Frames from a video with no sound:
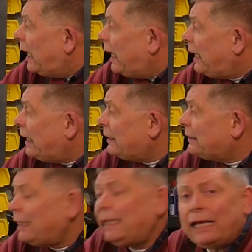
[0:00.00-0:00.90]
And
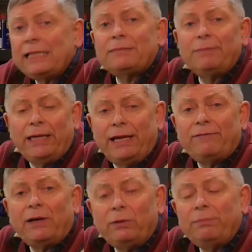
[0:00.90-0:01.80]
he asked me
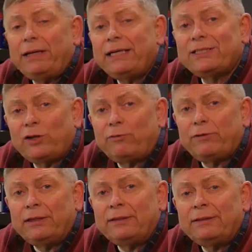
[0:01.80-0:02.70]
if I would make his
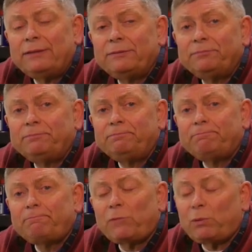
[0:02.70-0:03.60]
coffin.
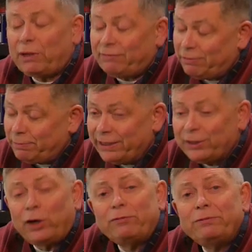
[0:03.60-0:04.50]
I've never made a
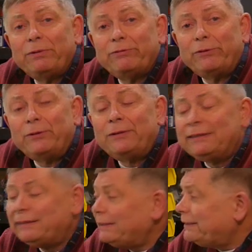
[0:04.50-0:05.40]
coffin before,
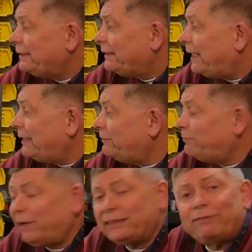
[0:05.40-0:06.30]
and in
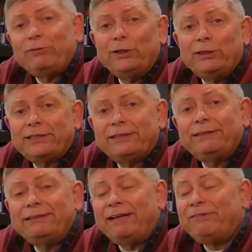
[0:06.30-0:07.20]
fact I've learnt
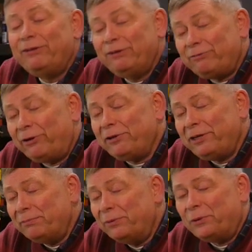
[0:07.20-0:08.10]

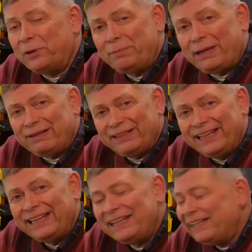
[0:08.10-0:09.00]
rather more about
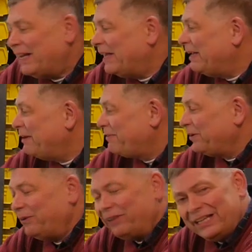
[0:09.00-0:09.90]
the
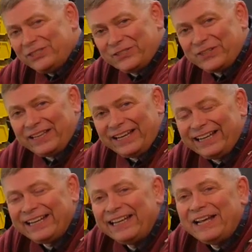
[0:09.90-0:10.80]
funeral industry than I